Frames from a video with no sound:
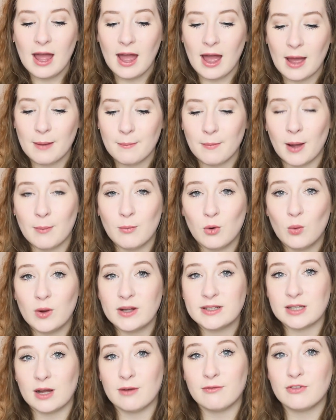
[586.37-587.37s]
Um, I'm
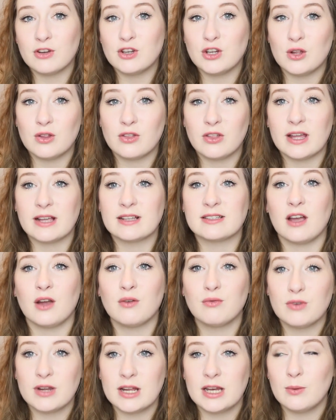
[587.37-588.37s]
always up for new things. I
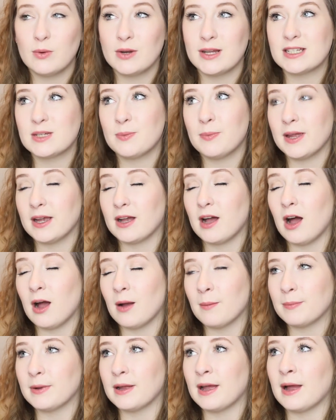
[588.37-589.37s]
really wanted to pick
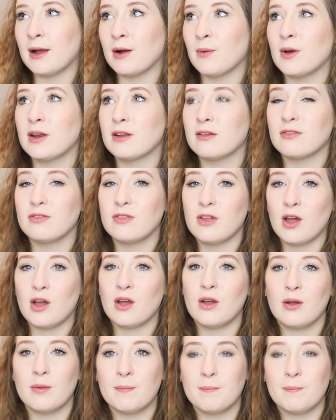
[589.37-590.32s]
up uh, one of the,